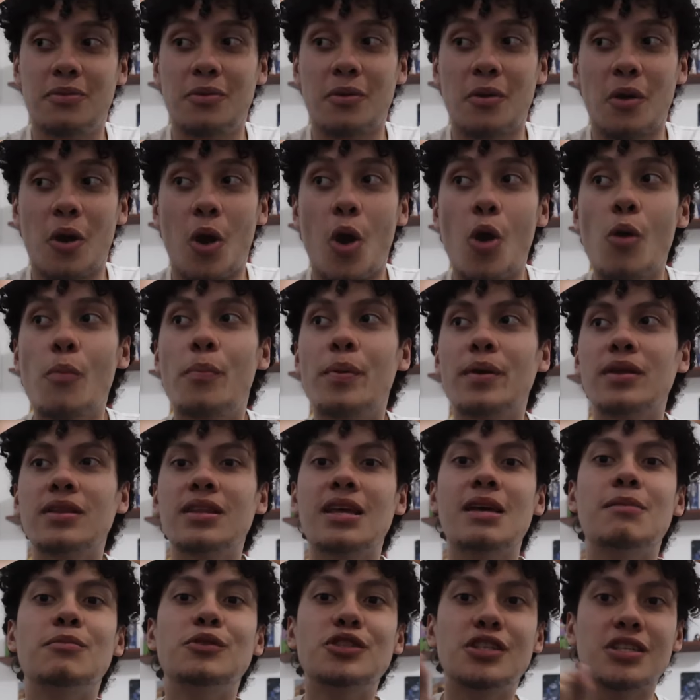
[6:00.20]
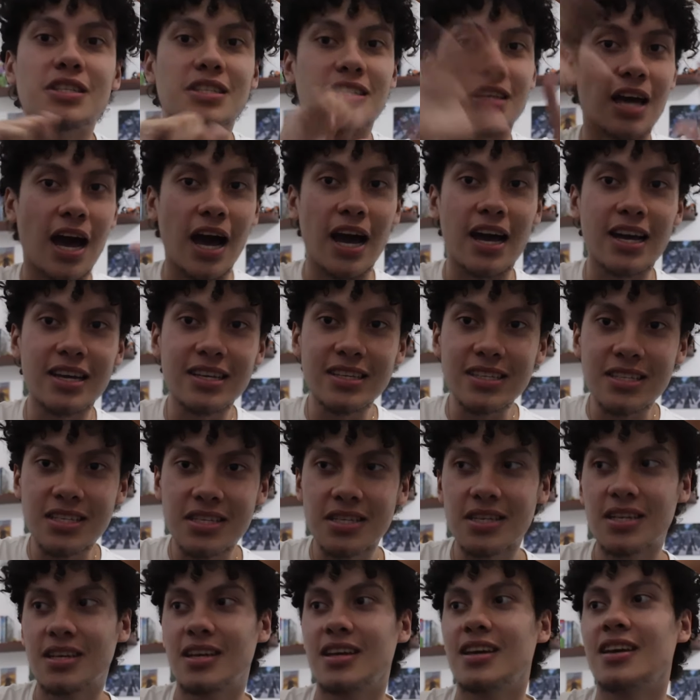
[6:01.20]
open Imogen's
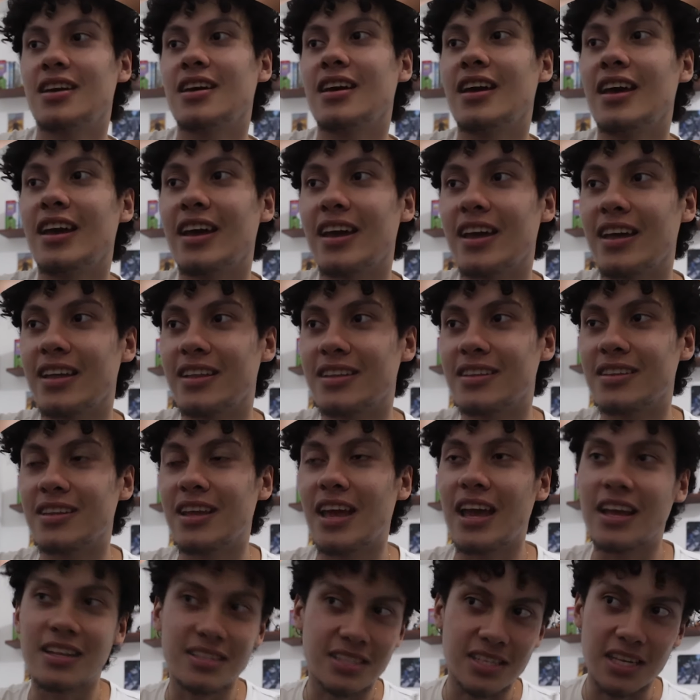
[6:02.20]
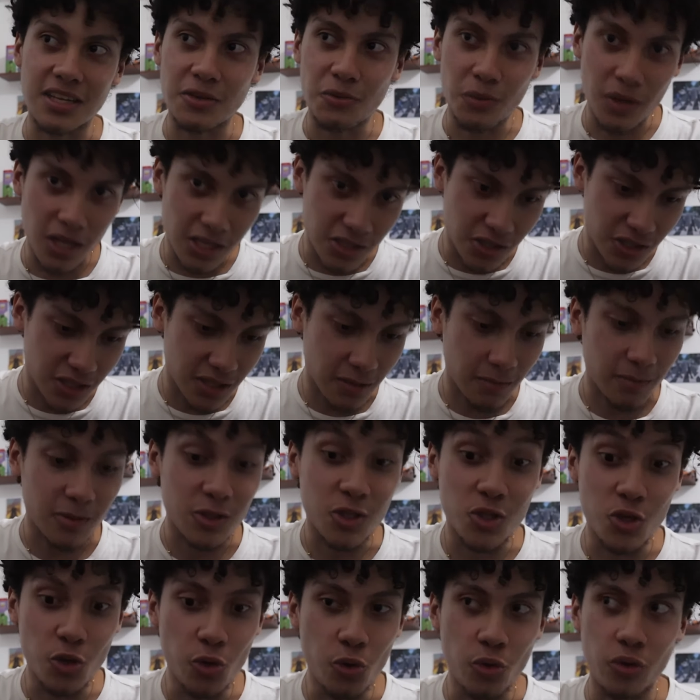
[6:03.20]
eyes and end the
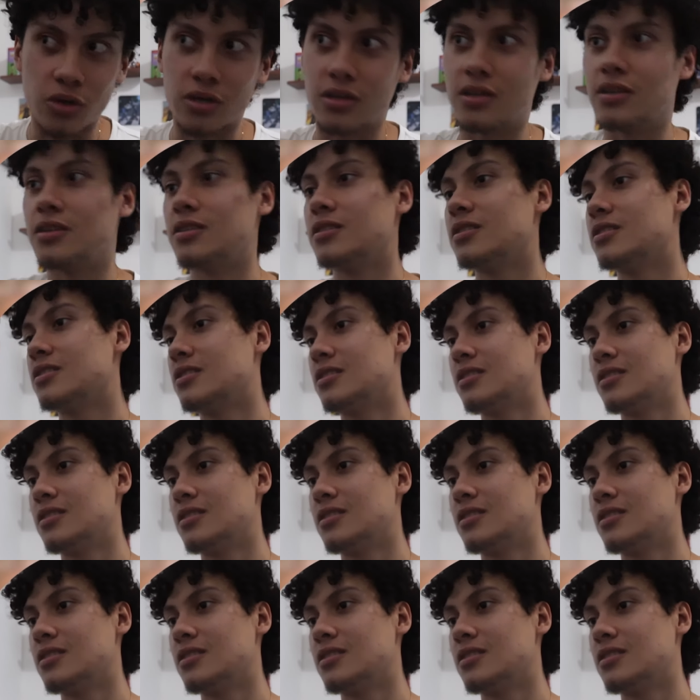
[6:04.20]
relationship soon.